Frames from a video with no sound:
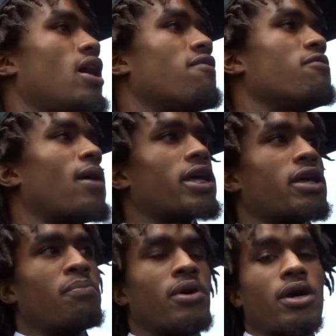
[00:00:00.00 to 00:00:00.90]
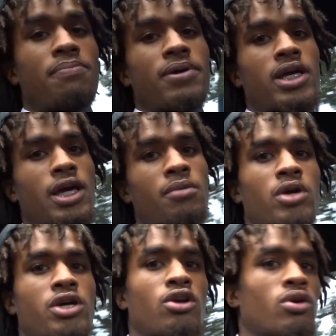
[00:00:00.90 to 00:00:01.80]
everybody can pick up a
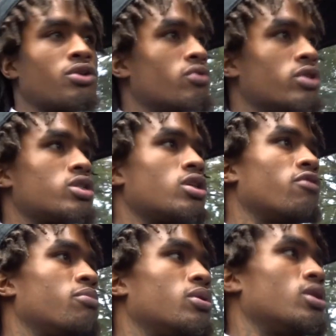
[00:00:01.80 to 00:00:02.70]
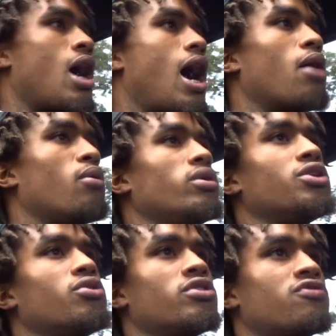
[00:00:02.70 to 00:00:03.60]
camera, you know, and do this stuff, but I really
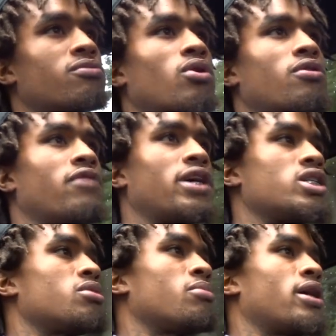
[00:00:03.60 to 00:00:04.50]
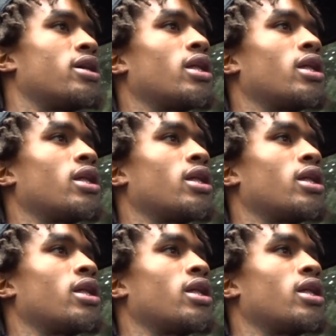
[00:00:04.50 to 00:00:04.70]
do this for motivation, man.